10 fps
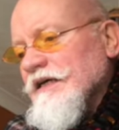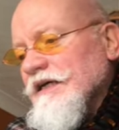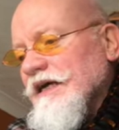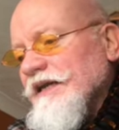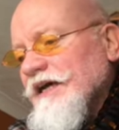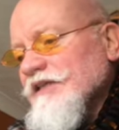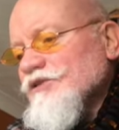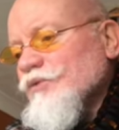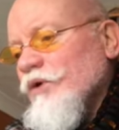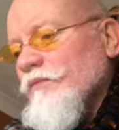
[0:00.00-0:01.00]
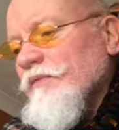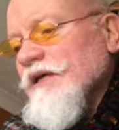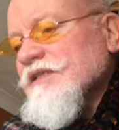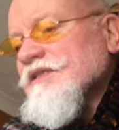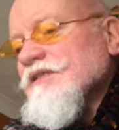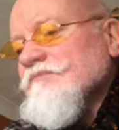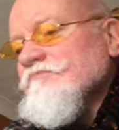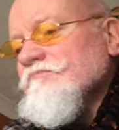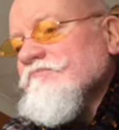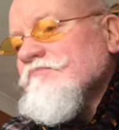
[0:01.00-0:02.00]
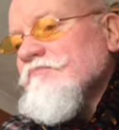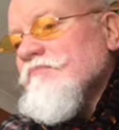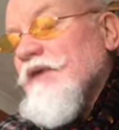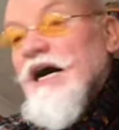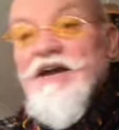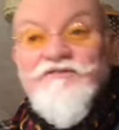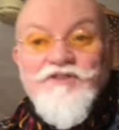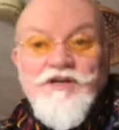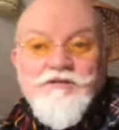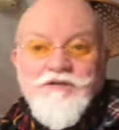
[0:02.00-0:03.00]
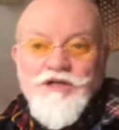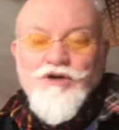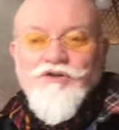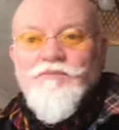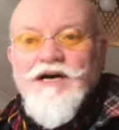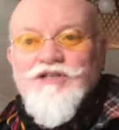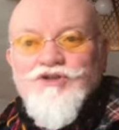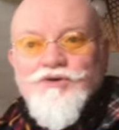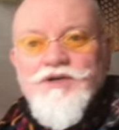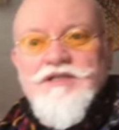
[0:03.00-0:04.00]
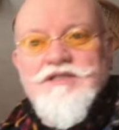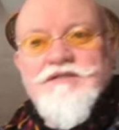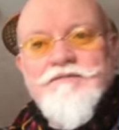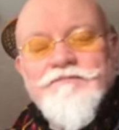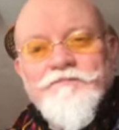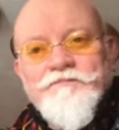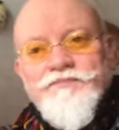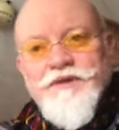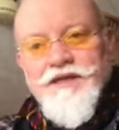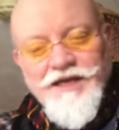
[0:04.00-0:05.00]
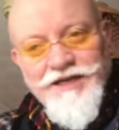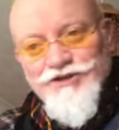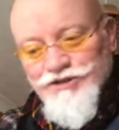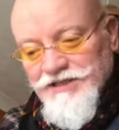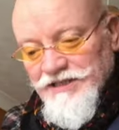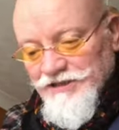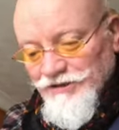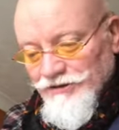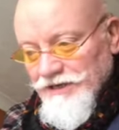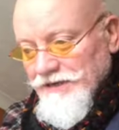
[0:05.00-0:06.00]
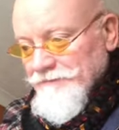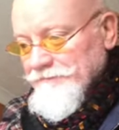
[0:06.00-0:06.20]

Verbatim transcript: And that's what makes, I feel, a lot of my drawings interesting to look at.